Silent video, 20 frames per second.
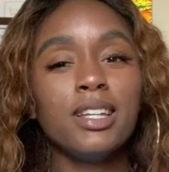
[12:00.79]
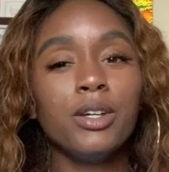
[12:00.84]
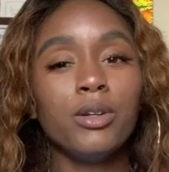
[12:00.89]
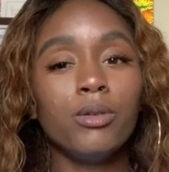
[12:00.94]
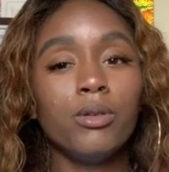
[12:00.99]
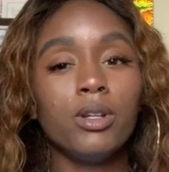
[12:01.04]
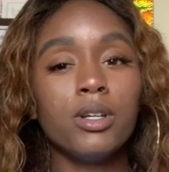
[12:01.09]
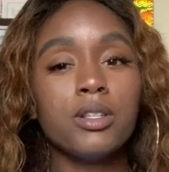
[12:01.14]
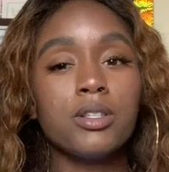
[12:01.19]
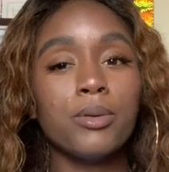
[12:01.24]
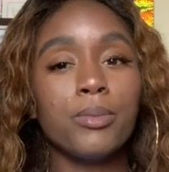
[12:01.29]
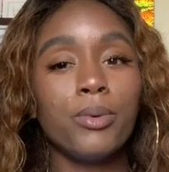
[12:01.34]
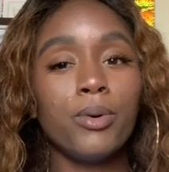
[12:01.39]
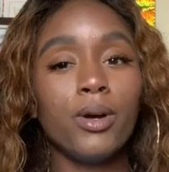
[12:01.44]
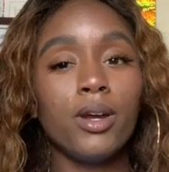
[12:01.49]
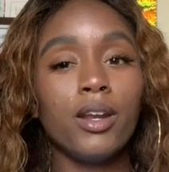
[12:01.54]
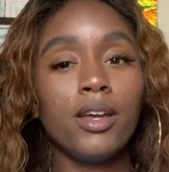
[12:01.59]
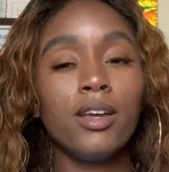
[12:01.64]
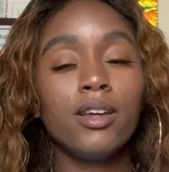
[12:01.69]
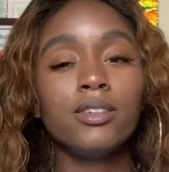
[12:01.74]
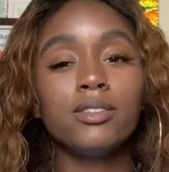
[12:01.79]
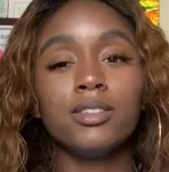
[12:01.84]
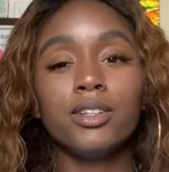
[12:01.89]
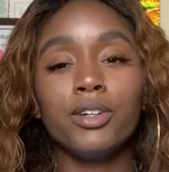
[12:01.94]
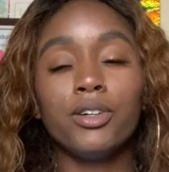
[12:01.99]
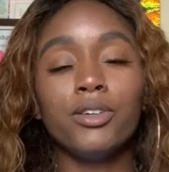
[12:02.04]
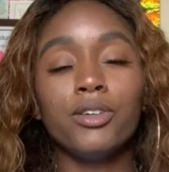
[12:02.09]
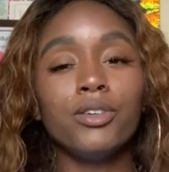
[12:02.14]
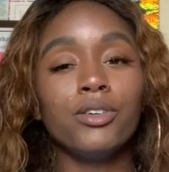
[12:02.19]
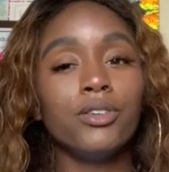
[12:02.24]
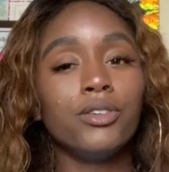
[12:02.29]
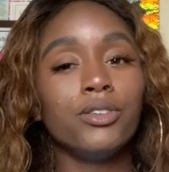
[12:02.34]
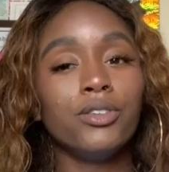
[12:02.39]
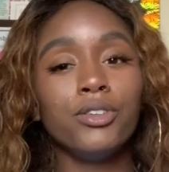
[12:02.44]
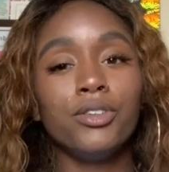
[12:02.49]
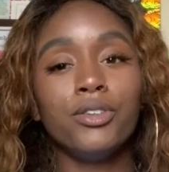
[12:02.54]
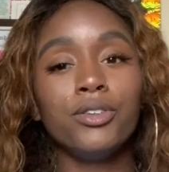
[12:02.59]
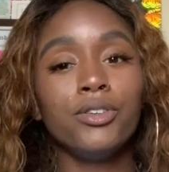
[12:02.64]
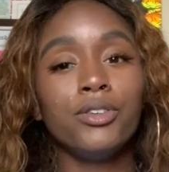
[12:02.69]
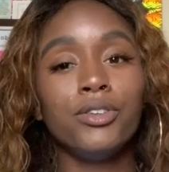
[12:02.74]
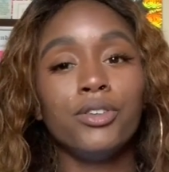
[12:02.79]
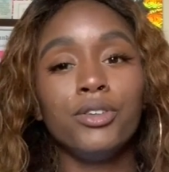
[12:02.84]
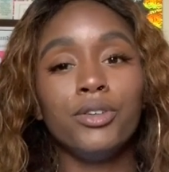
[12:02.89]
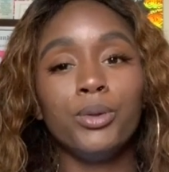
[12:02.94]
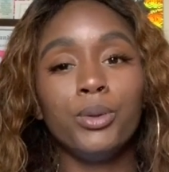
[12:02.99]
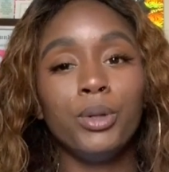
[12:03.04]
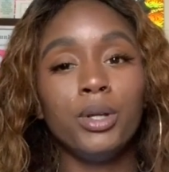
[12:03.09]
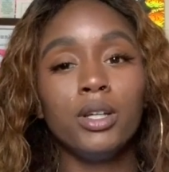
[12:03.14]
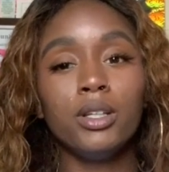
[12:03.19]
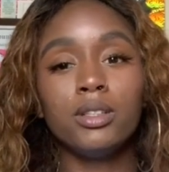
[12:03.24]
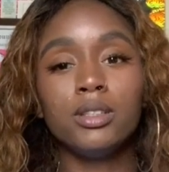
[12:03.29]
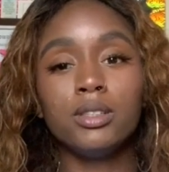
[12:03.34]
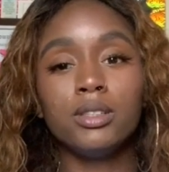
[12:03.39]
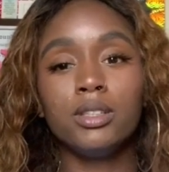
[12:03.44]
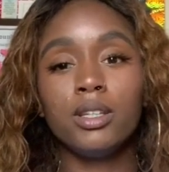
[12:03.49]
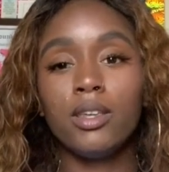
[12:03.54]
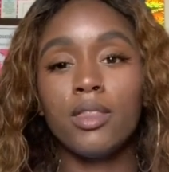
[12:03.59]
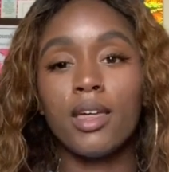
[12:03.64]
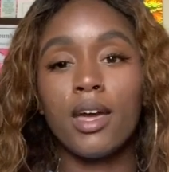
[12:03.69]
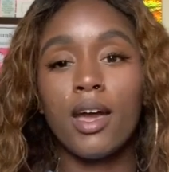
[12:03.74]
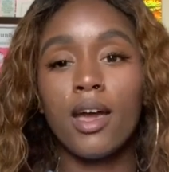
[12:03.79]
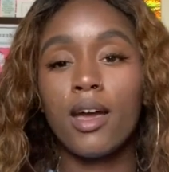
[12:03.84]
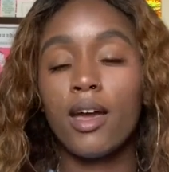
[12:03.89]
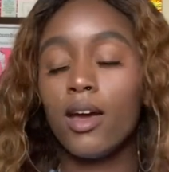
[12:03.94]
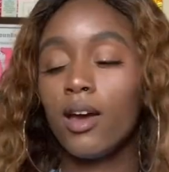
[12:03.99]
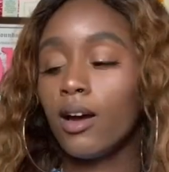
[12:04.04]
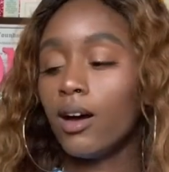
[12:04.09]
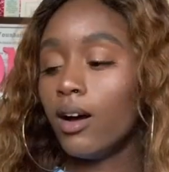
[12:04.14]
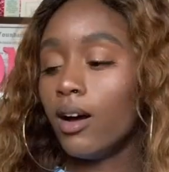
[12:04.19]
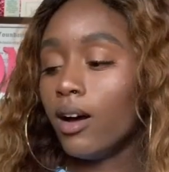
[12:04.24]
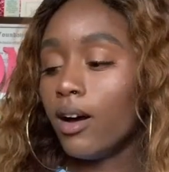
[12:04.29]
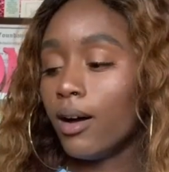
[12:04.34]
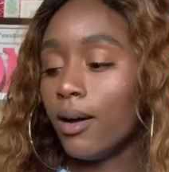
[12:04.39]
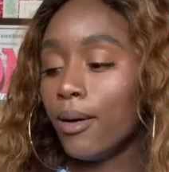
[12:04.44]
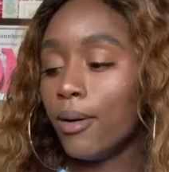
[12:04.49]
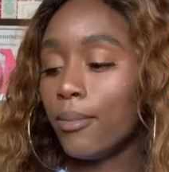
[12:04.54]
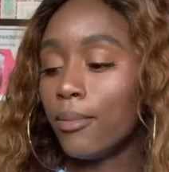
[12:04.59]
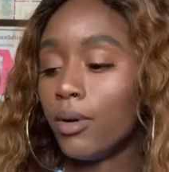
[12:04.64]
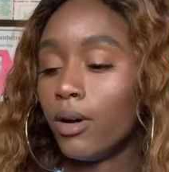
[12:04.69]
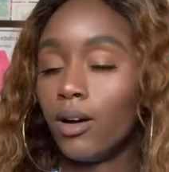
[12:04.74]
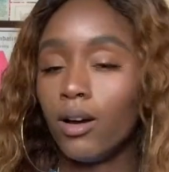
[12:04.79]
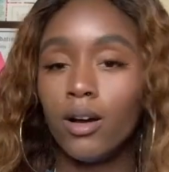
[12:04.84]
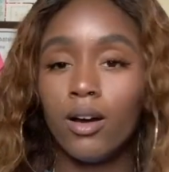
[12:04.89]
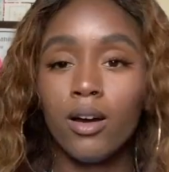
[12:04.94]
a little disappointing, so you get to see that um